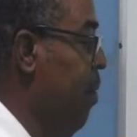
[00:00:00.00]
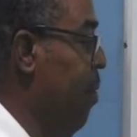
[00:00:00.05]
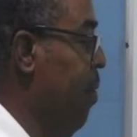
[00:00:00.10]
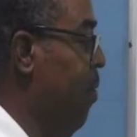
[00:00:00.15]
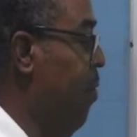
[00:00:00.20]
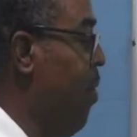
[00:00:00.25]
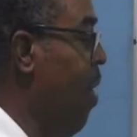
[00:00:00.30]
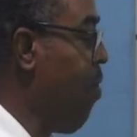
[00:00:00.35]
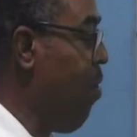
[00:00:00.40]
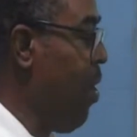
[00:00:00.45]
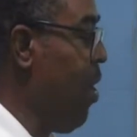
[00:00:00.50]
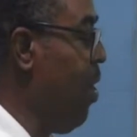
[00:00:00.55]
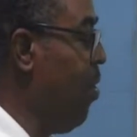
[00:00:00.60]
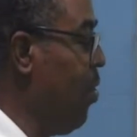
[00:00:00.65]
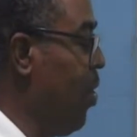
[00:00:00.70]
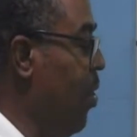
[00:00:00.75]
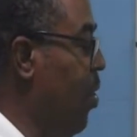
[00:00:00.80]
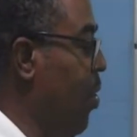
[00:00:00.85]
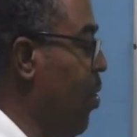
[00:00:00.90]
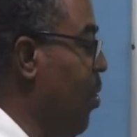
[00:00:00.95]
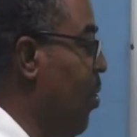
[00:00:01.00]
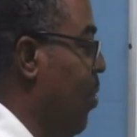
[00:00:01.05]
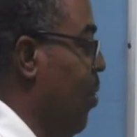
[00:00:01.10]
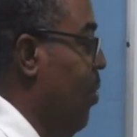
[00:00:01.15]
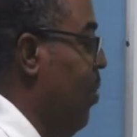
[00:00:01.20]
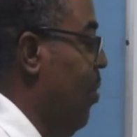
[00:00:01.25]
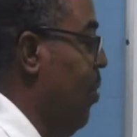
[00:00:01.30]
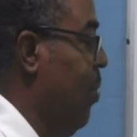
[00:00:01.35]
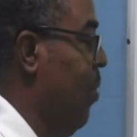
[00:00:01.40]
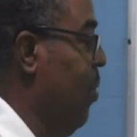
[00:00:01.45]
Very easy to do.
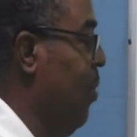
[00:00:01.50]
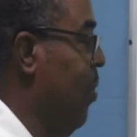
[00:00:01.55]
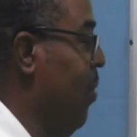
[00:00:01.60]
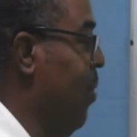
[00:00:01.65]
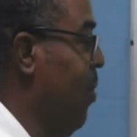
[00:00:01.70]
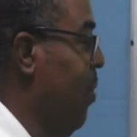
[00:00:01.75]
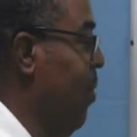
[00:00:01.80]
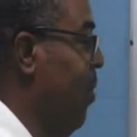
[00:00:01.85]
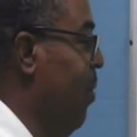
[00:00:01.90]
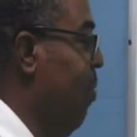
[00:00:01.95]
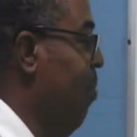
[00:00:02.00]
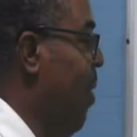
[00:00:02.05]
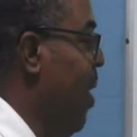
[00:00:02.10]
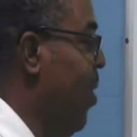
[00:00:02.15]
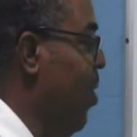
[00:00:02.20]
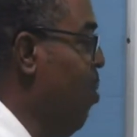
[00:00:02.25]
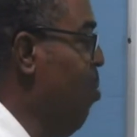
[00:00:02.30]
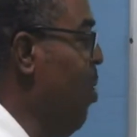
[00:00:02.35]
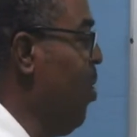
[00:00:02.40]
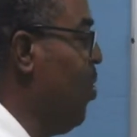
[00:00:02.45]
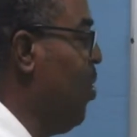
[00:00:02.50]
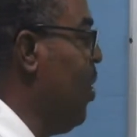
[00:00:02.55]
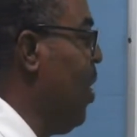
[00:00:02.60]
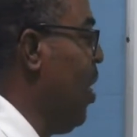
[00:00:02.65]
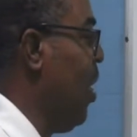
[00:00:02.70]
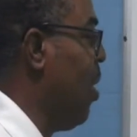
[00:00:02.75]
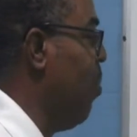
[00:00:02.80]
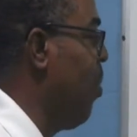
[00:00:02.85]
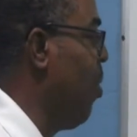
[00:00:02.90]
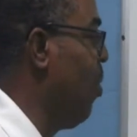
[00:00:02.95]
Make no mistake
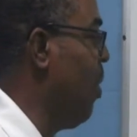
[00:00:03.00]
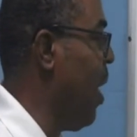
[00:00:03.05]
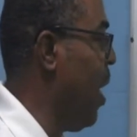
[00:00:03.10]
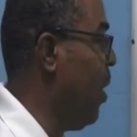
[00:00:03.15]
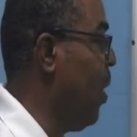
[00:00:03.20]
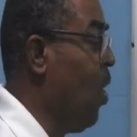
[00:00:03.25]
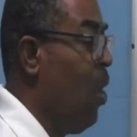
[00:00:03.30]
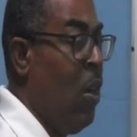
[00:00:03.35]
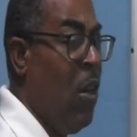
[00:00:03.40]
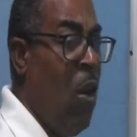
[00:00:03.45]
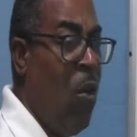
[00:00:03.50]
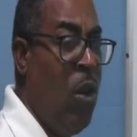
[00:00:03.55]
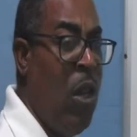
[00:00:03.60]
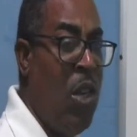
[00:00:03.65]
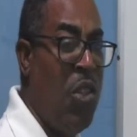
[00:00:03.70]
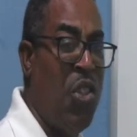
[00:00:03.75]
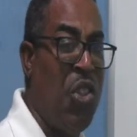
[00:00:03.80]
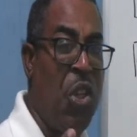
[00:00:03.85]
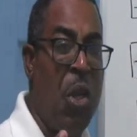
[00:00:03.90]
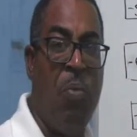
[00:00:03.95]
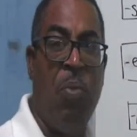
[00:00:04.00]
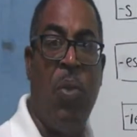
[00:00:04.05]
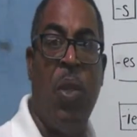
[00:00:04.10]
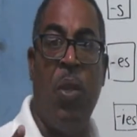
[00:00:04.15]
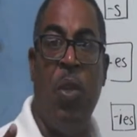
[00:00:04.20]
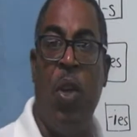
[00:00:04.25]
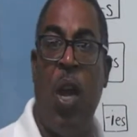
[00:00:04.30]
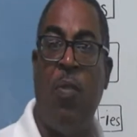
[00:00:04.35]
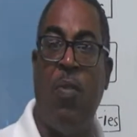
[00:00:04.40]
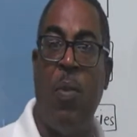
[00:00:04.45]
about that. Now there's something
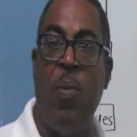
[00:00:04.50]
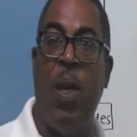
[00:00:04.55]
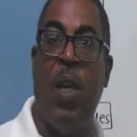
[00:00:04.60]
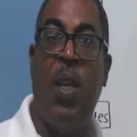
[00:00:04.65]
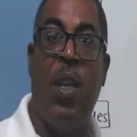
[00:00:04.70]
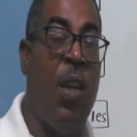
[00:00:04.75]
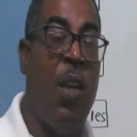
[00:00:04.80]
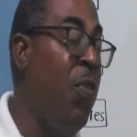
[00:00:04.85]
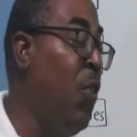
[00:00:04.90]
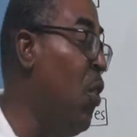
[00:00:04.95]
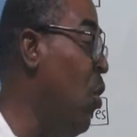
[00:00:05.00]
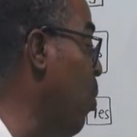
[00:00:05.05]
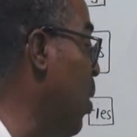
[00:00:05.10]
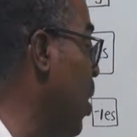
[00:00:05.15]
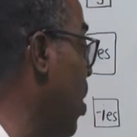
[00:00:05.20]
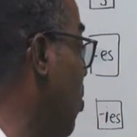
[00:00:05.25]
you have to be careful though with this